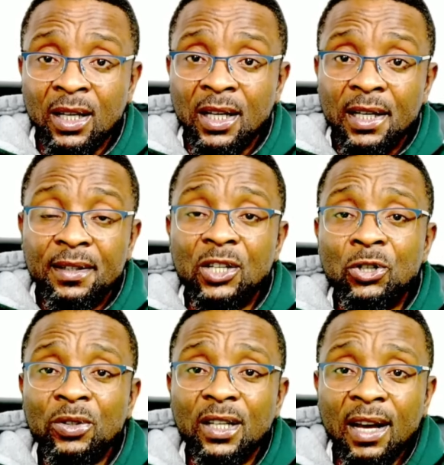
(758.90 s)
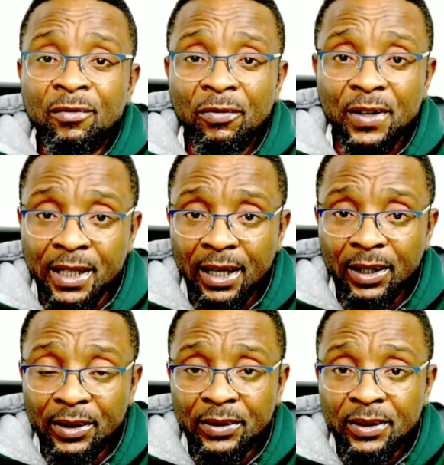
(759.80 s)
they took the life of a
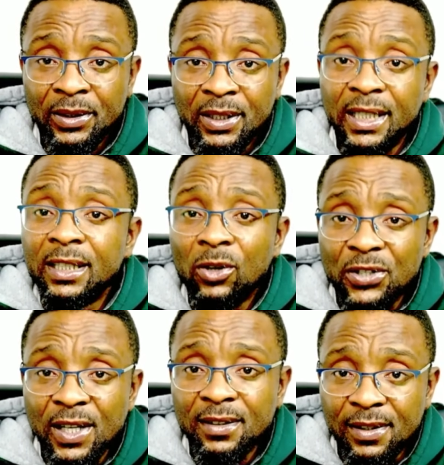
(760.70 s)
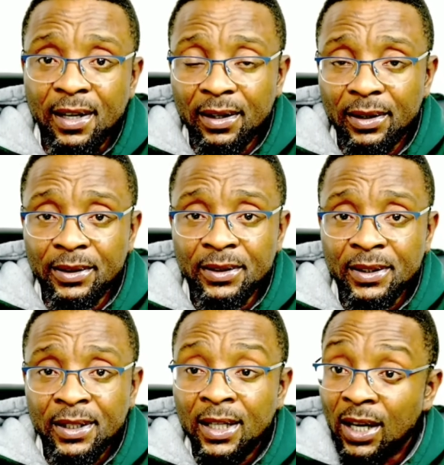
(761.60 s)
girl, innocent girl,
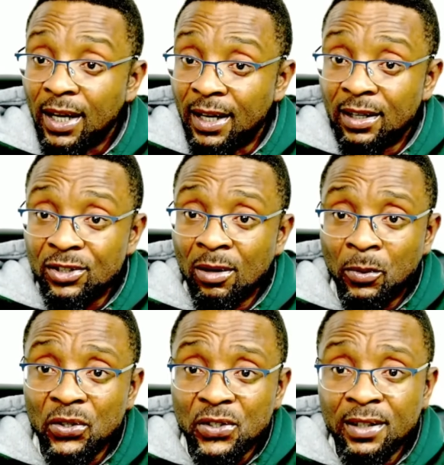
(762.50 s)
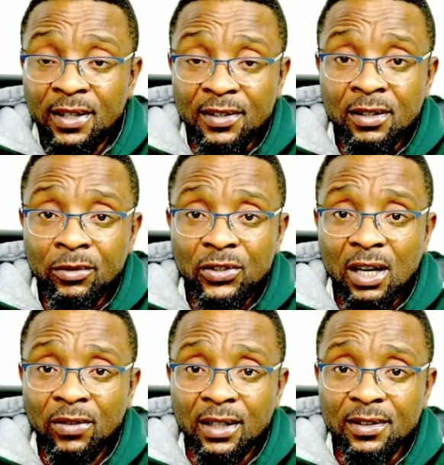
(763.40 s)
a supposed civil
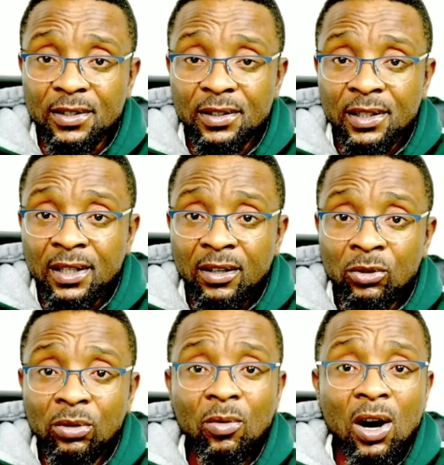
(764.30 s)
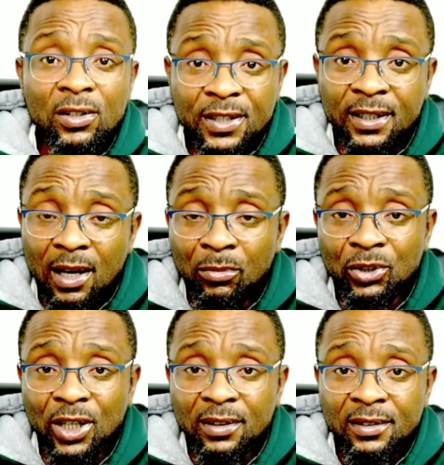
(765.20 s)
servant who worked in
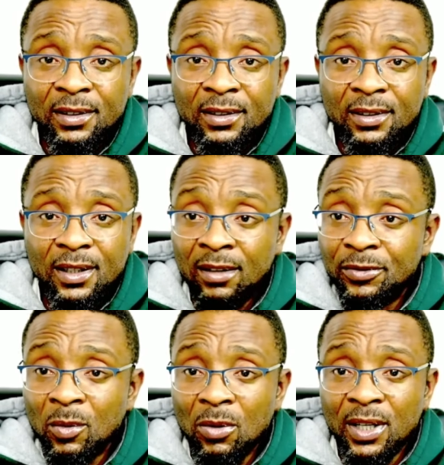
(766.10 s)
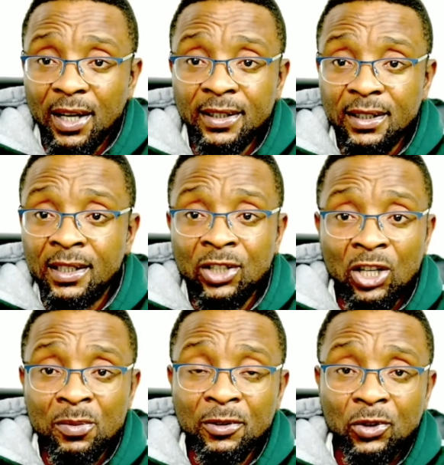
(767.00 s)
Abuja. And from what we heard, he just
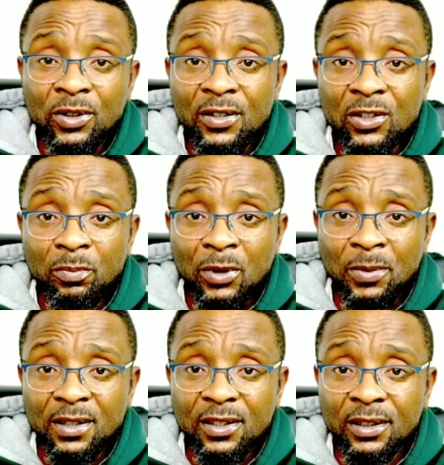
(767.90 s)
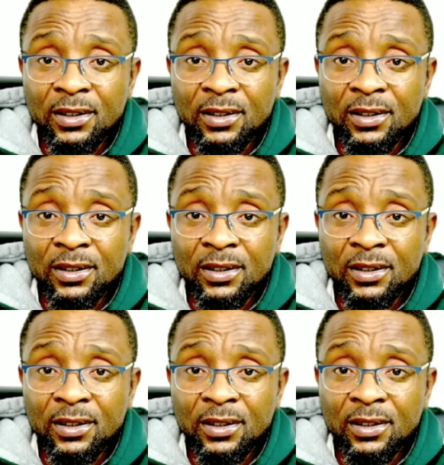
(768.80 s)
moved to this new property.